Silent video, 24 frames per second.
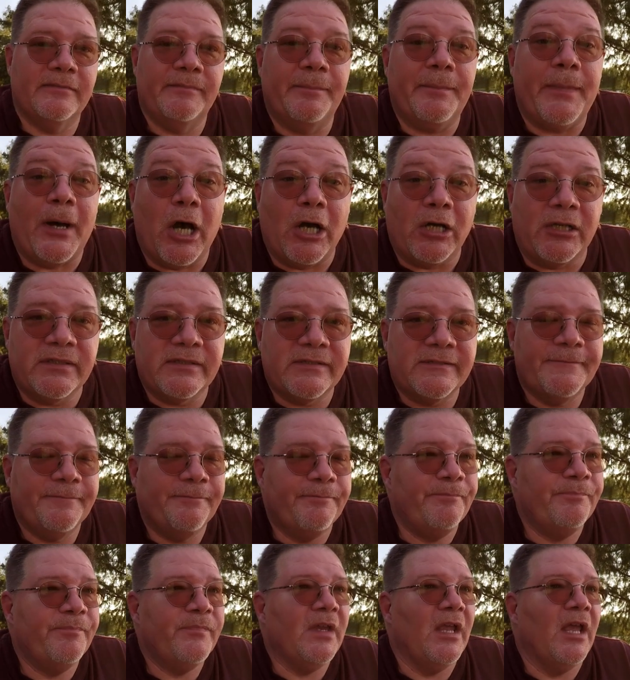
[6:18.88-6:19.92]
Bugs.
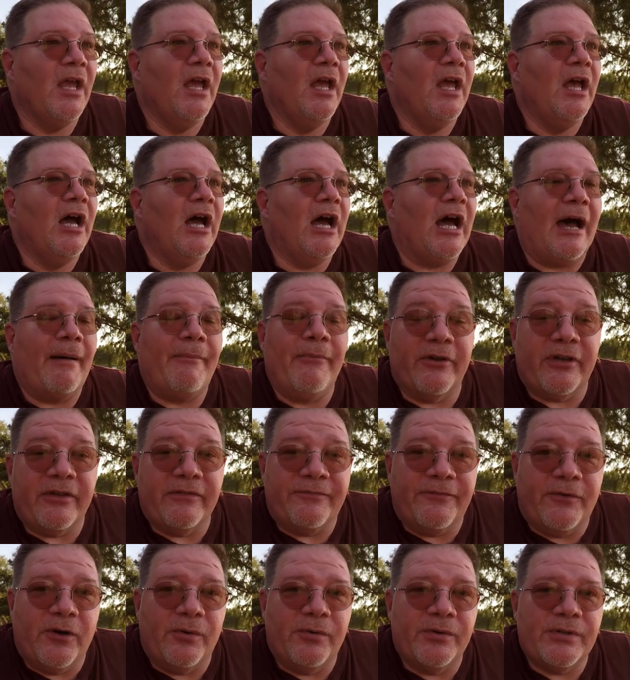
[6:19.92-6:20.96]
I'm
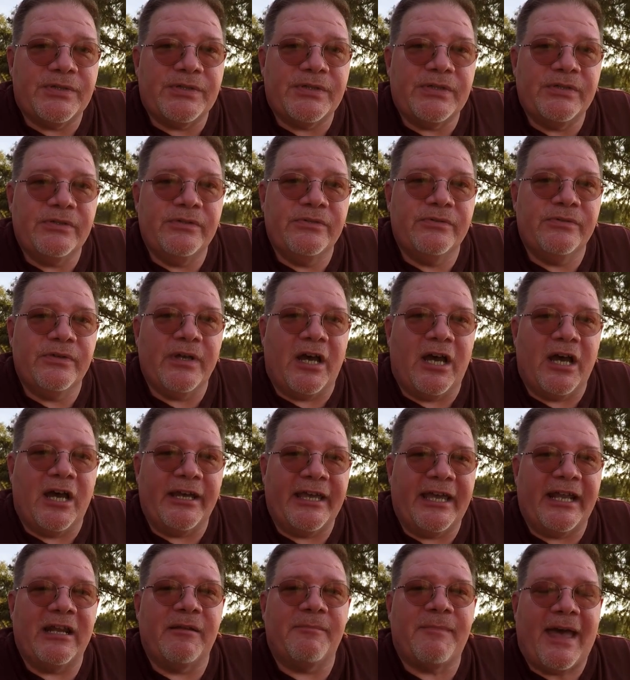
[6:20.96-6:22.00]
looking forward to
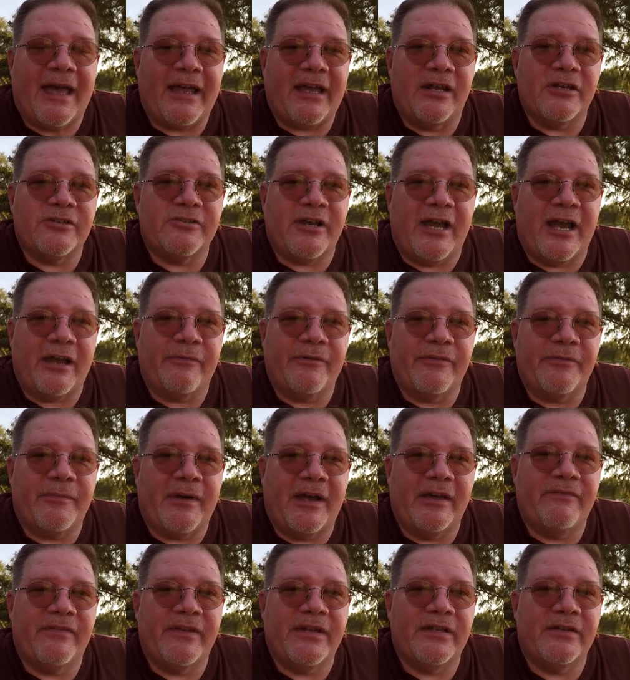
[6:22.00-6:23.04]
uh, getting back on track with
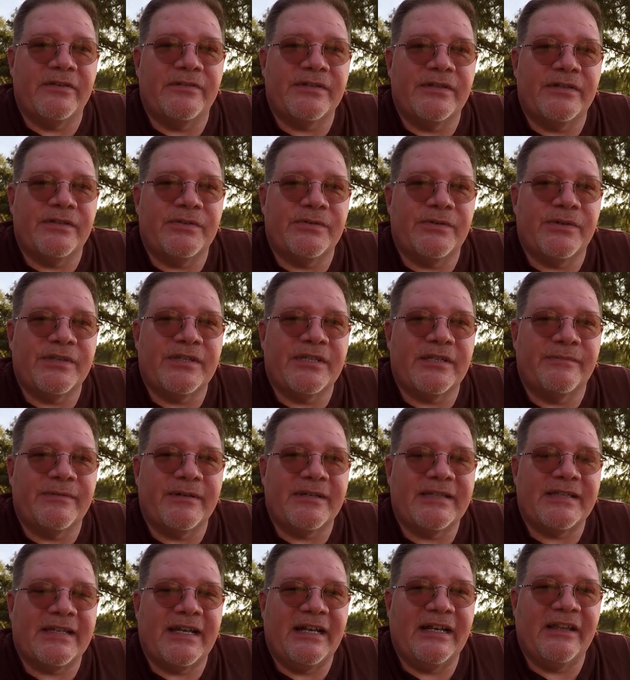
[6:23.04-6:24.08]
my videos and doing some
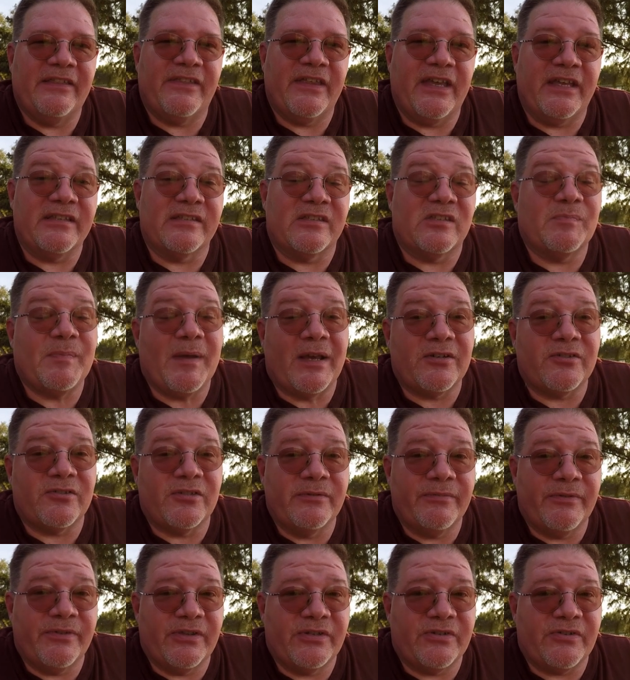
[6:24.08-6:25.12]
exciting things,
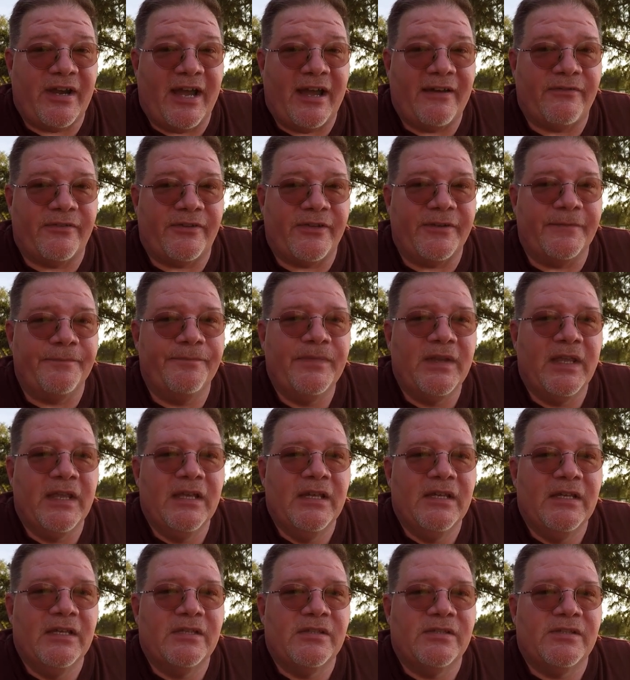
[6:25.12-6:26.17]
especially with the
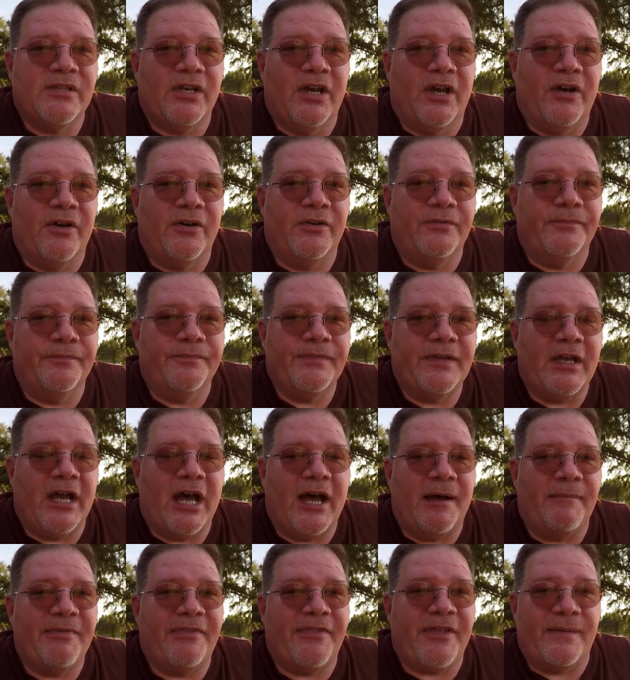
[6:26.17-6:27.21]
traveling. So
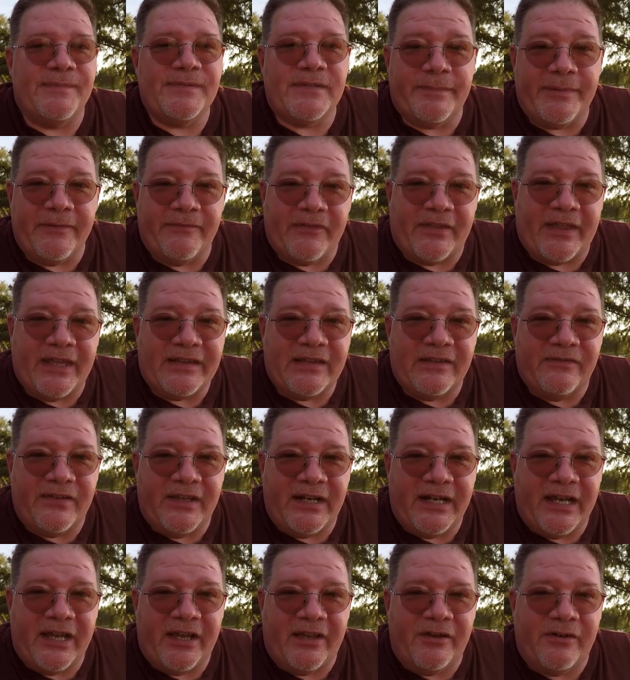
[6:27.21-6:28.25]
um, thumbs up if you like the
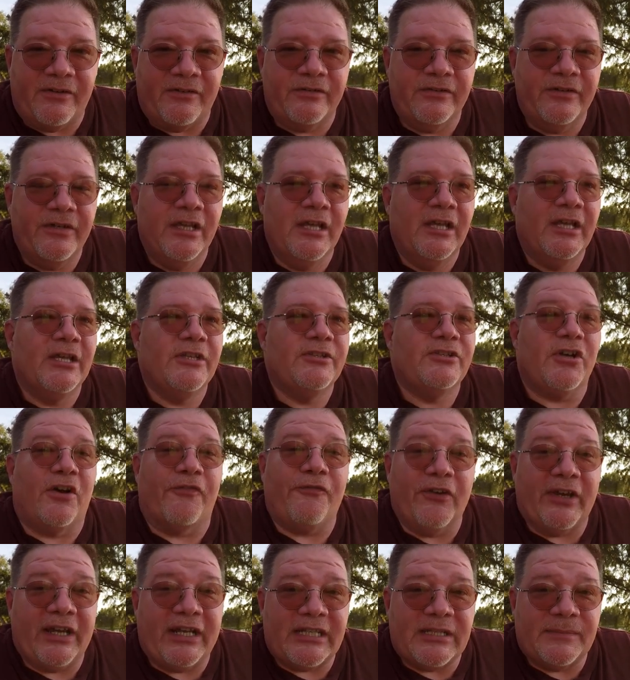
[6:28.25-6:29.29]
video.
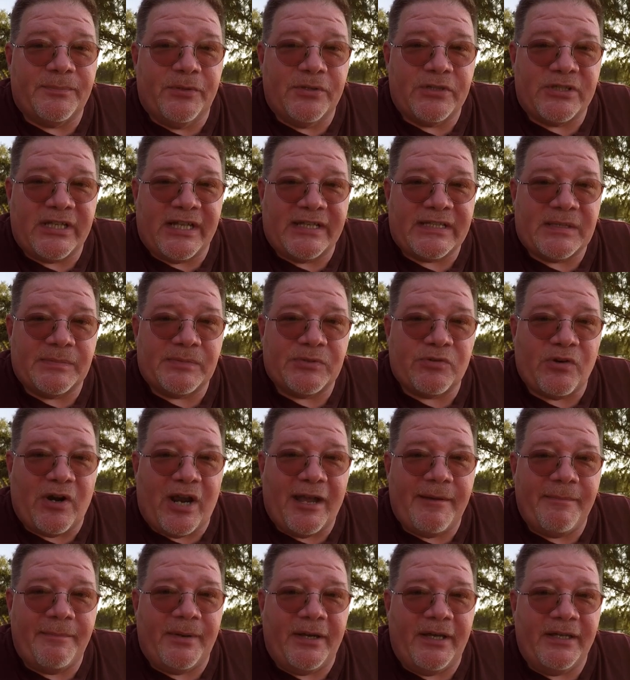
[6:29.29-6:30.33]
Don't forget to push that
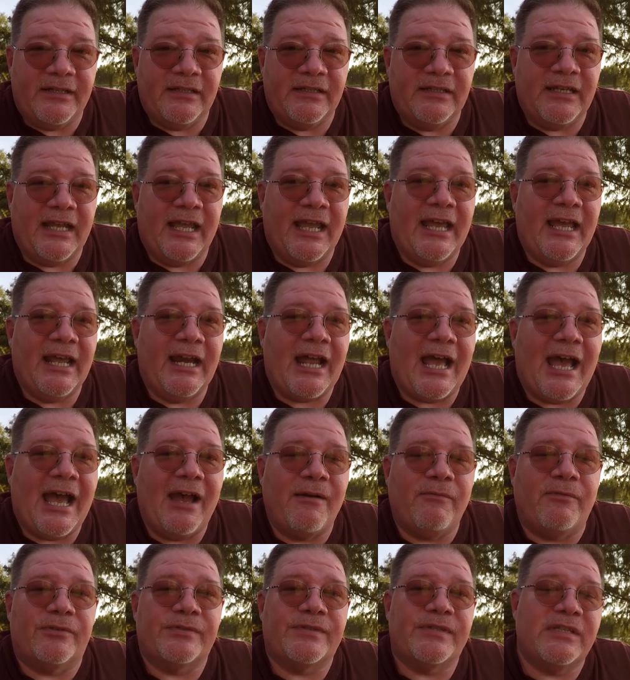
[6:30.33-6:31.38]
subscribe button and
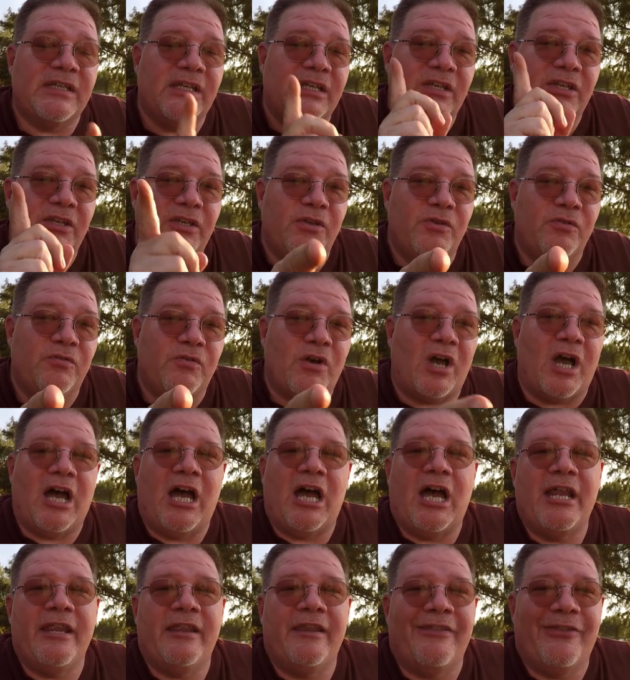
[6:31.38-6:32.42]
I will see you
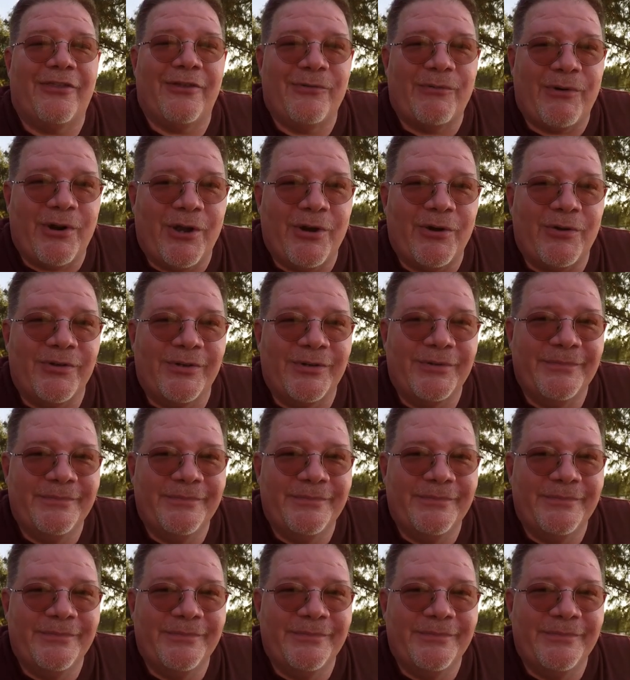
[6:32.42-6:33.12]
on the road.